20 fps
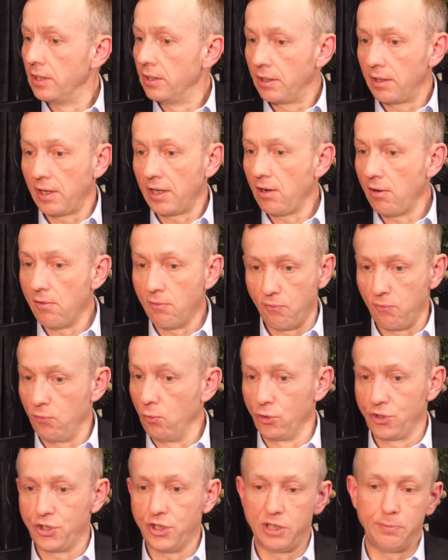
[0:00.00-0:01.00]
I can't
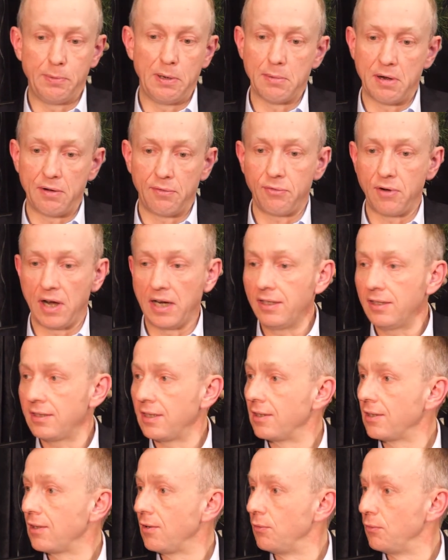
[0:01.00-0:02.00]
force you to be my friend.
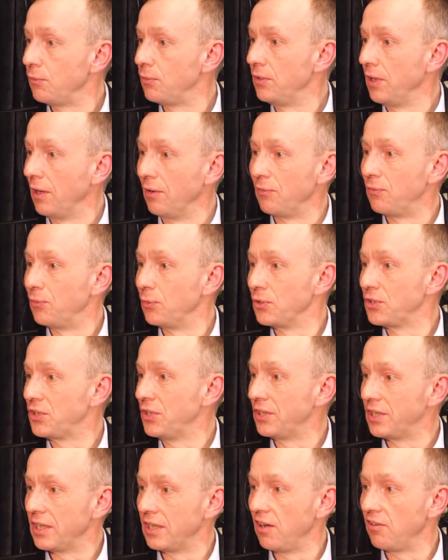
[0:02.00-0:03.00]
I can't force you
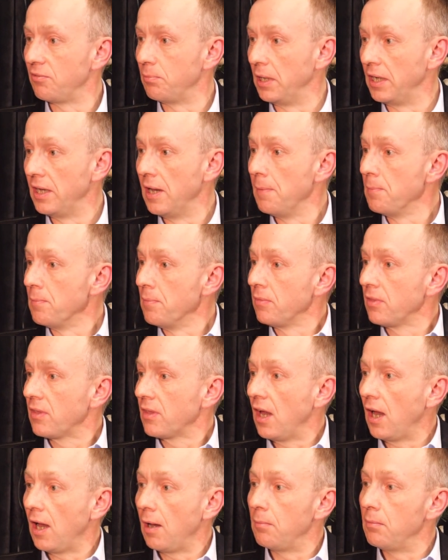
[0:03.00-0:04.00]
to love me.
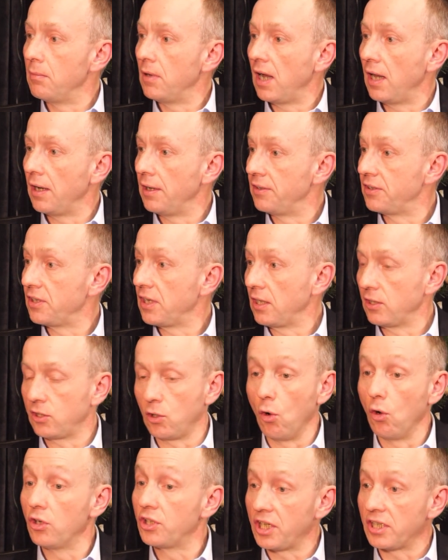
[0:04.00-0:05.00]
And
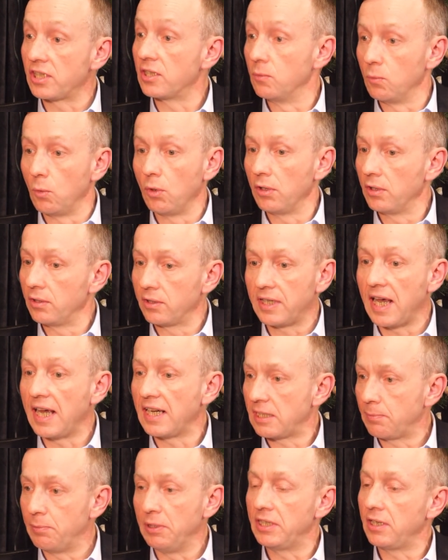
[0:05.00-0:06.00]
God doesn't want that
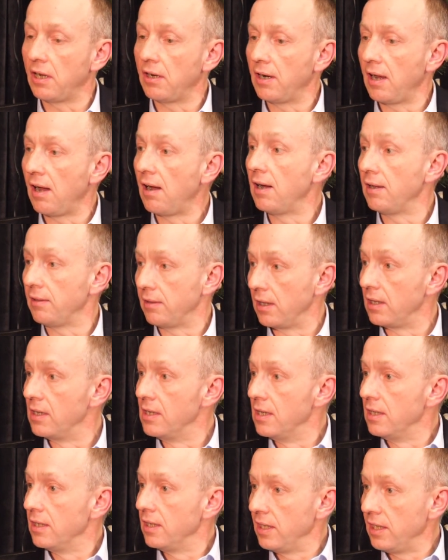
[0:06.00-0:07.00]
to be done either.
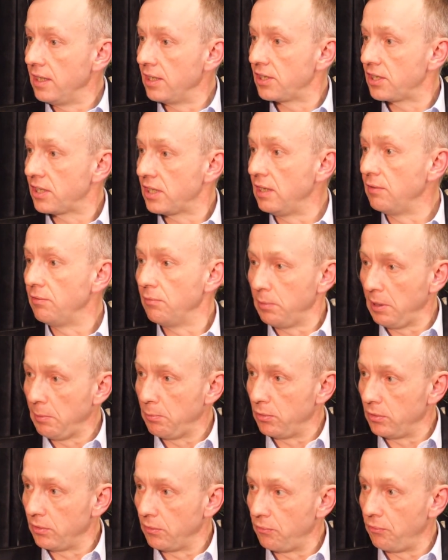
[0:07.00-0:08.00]
He has given
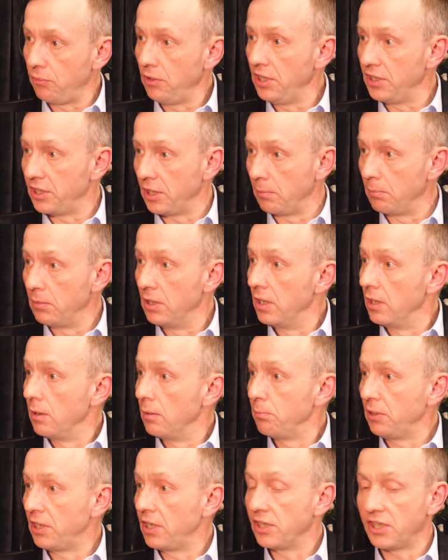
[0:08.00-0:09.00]
people the freedom
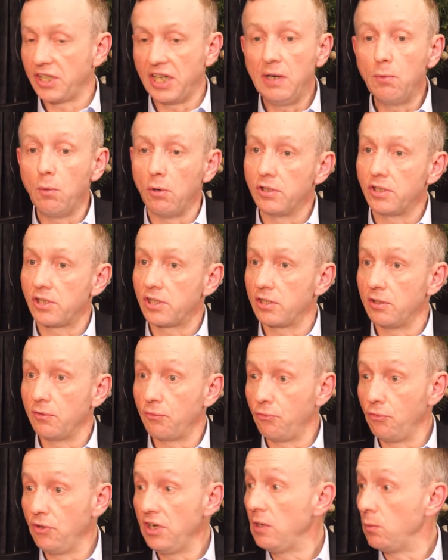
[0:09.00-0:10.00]
because he wants
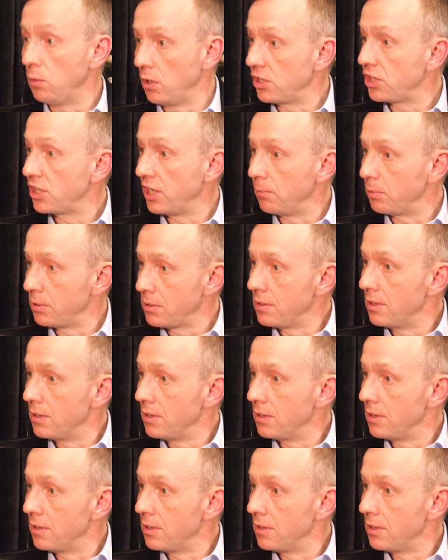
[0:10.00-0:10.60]
free worship,